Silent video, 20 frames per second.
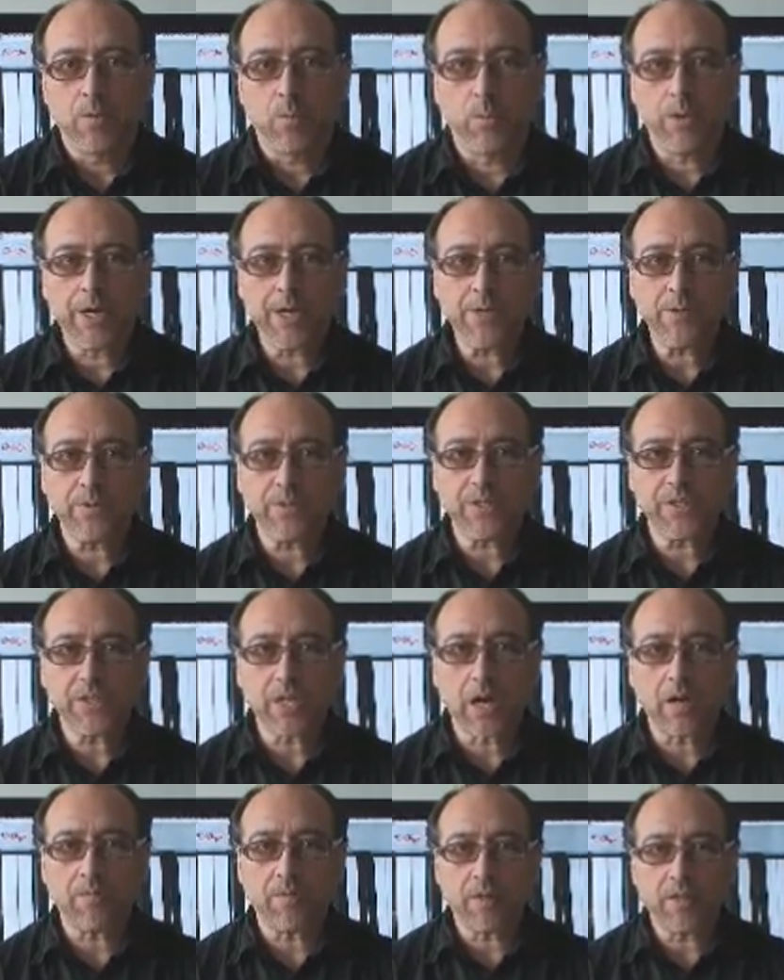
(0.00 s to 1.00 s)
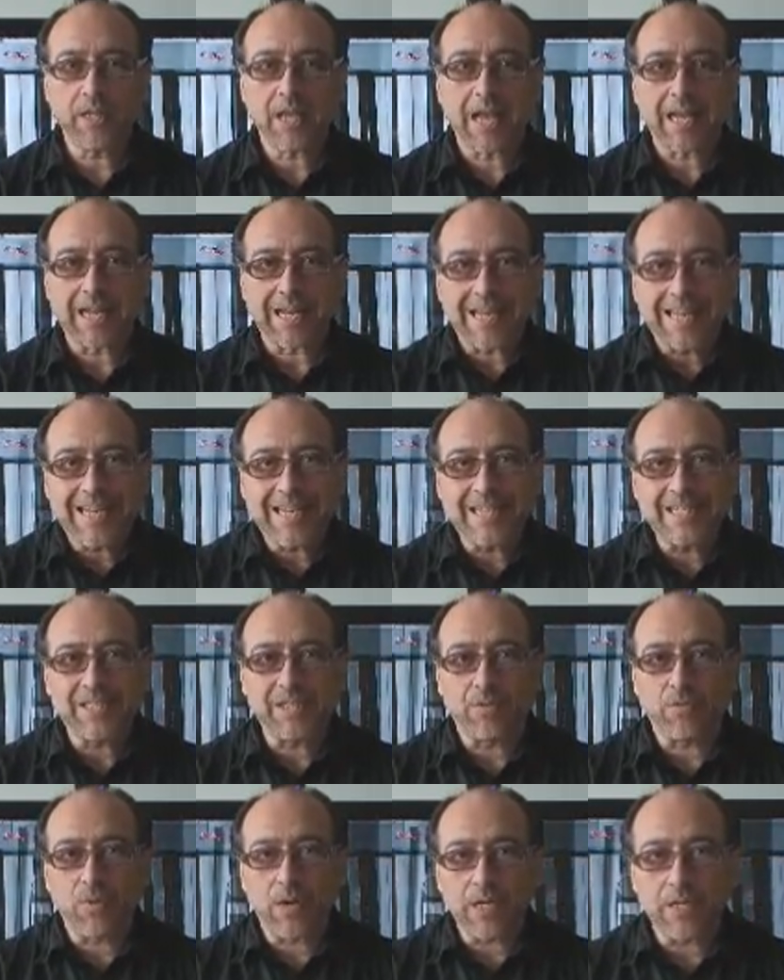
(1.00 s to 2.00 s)
When you discover that
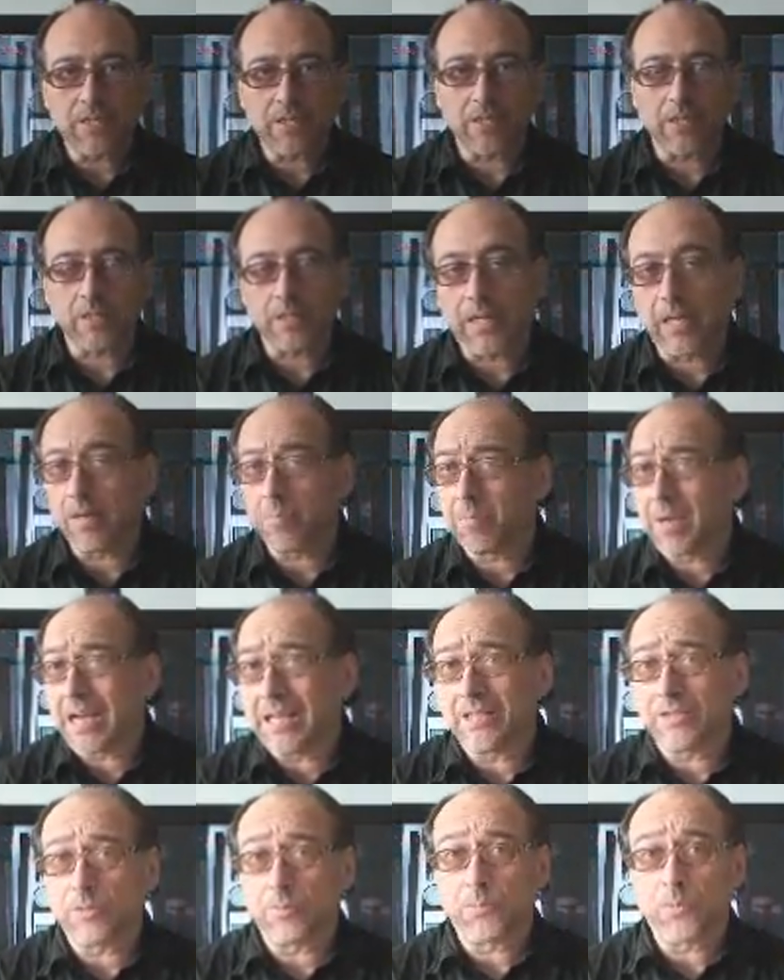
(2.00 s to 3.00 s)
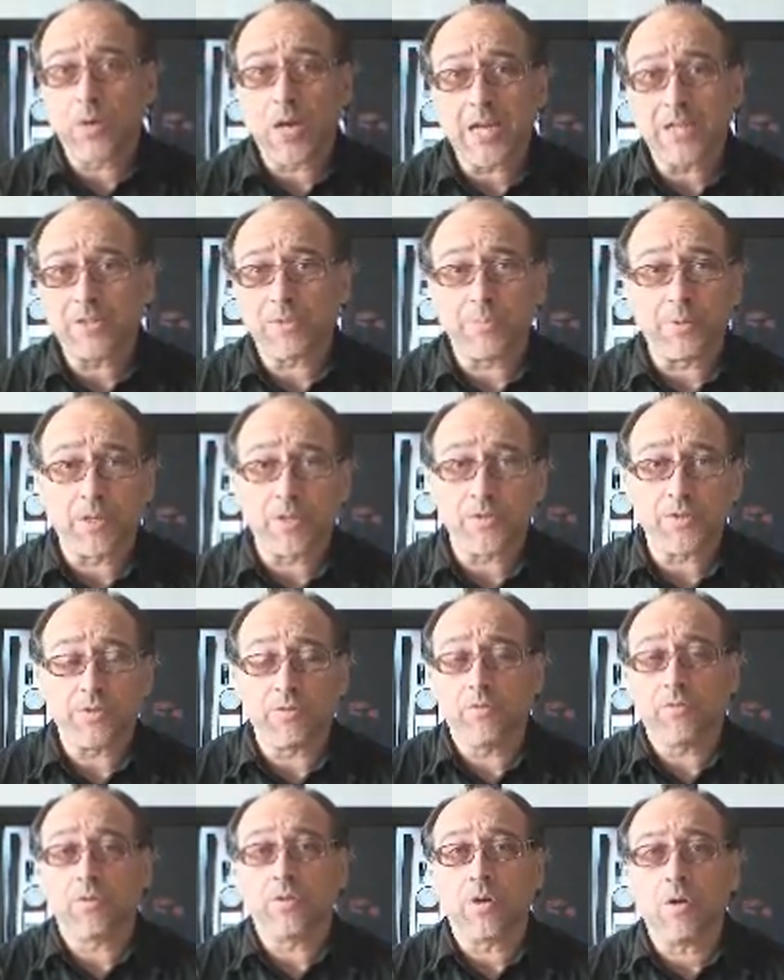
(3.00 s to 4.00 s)
easy, resonant, and it might surprise you because
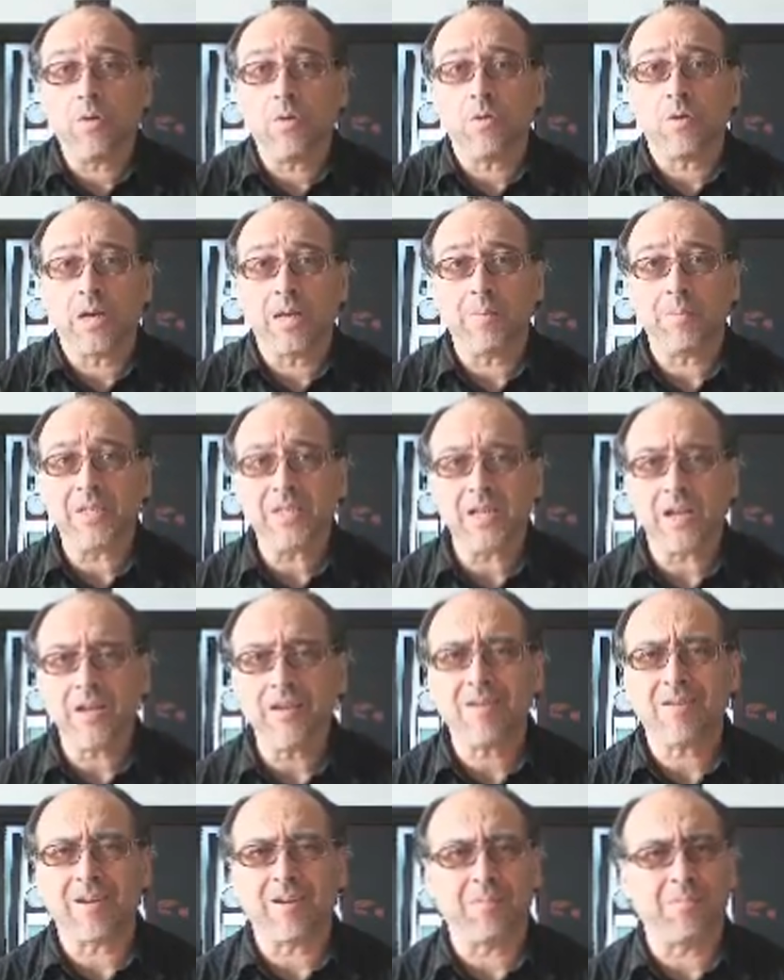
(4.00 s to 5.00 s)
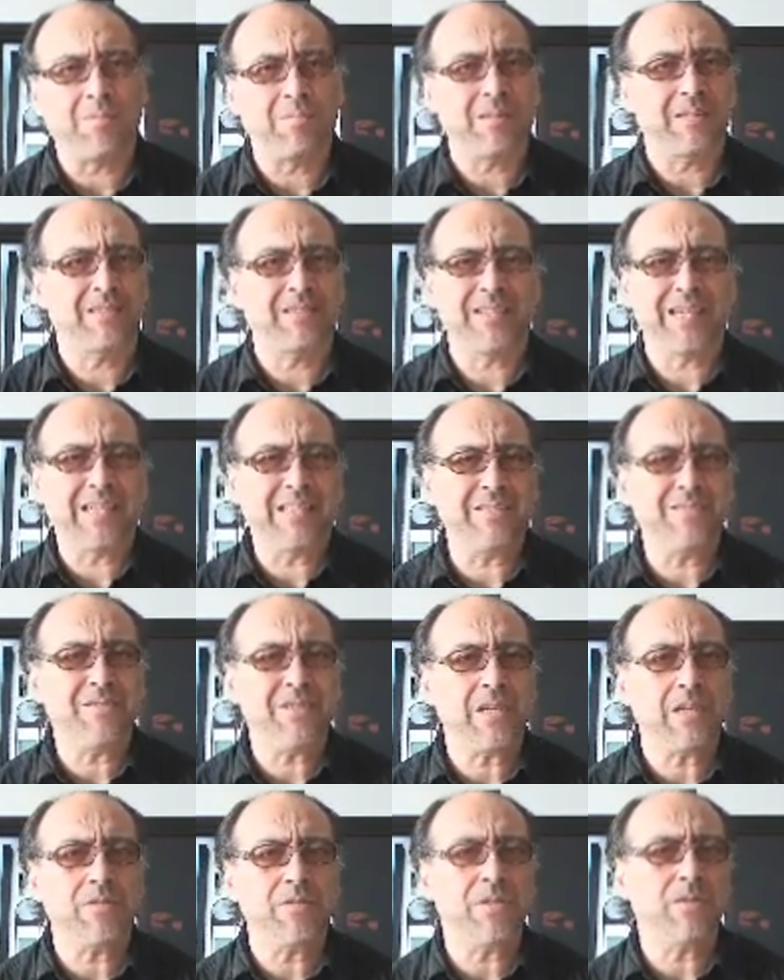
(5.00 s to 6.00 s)
you thought, oh, I'm a tenor, but I don't
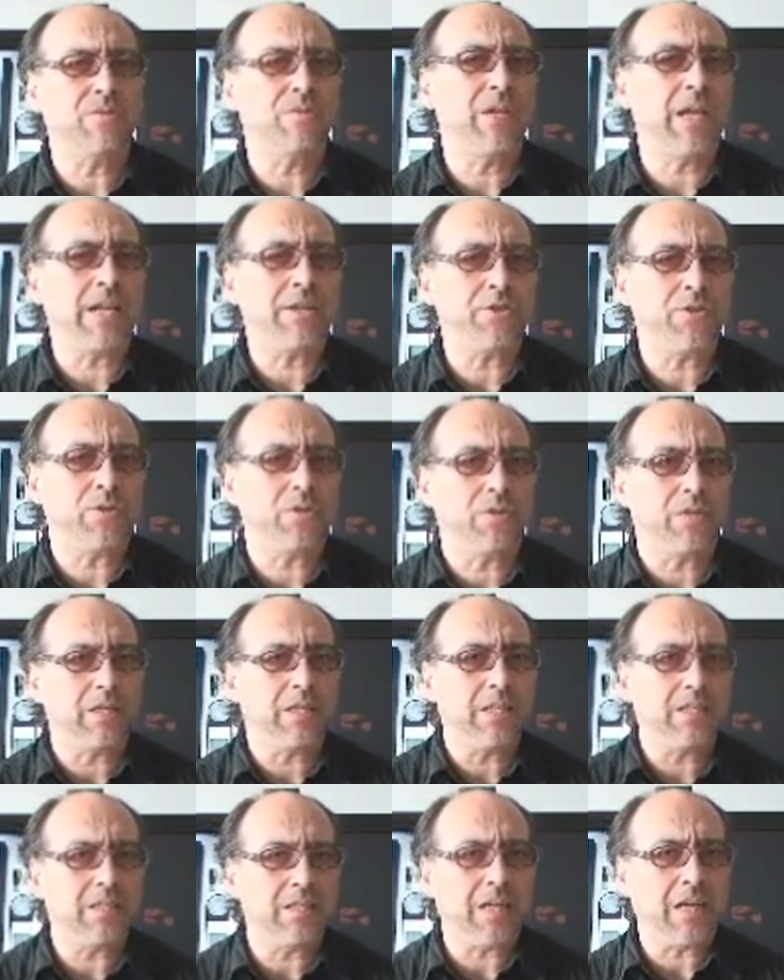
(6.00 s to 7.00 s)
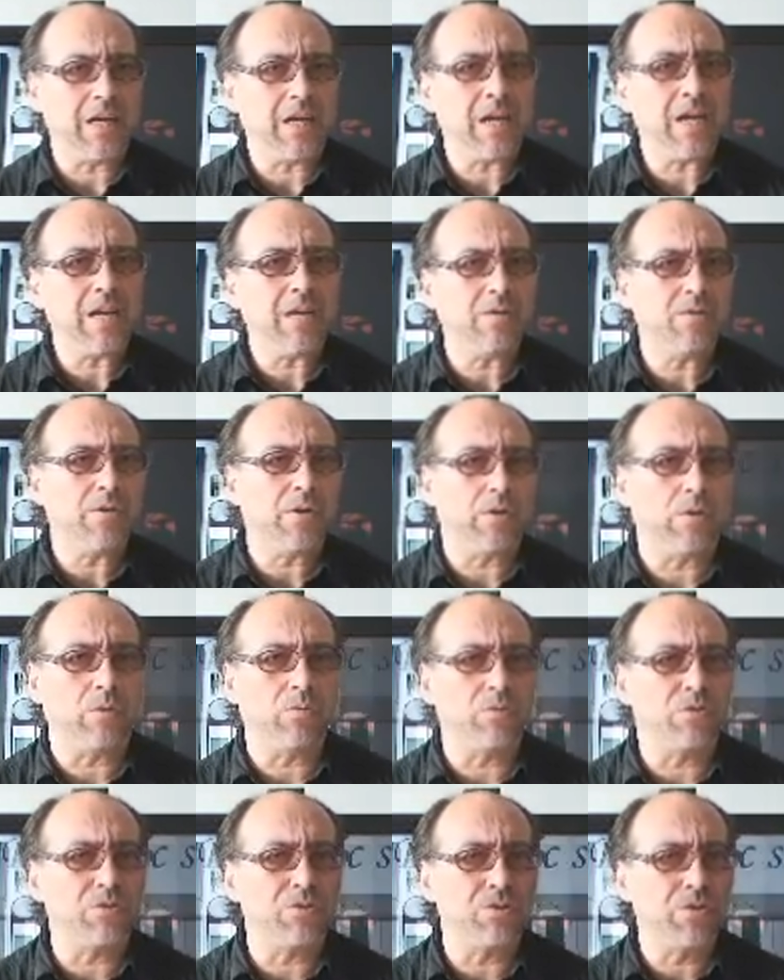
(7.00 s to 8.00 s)
sound so natural in the high
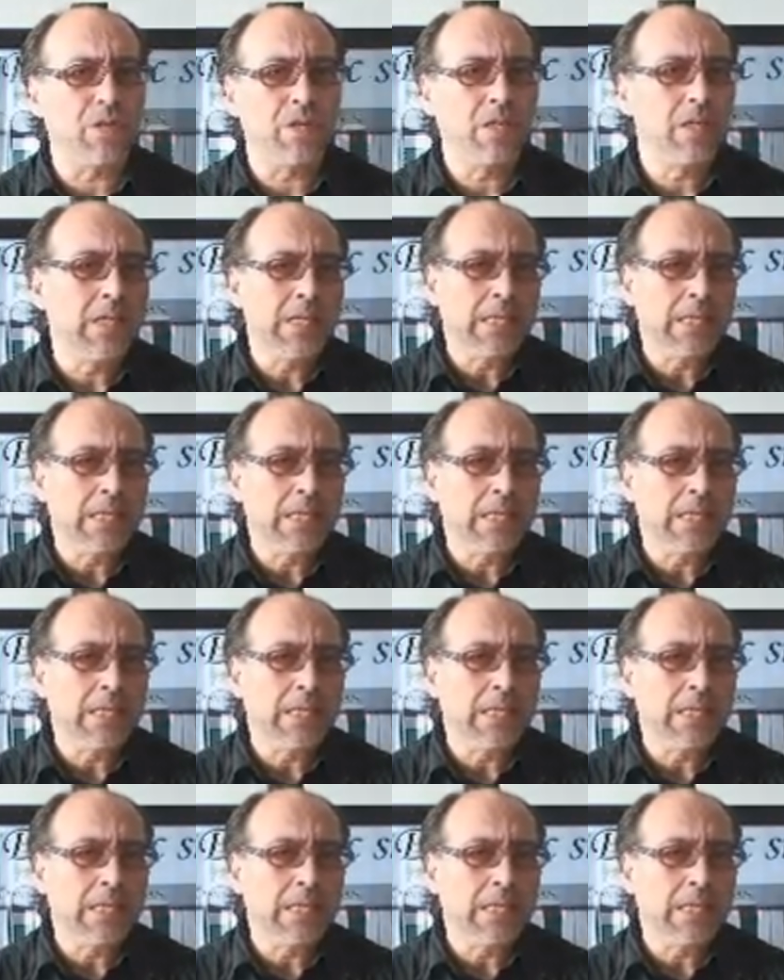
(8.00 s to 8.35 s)
notes.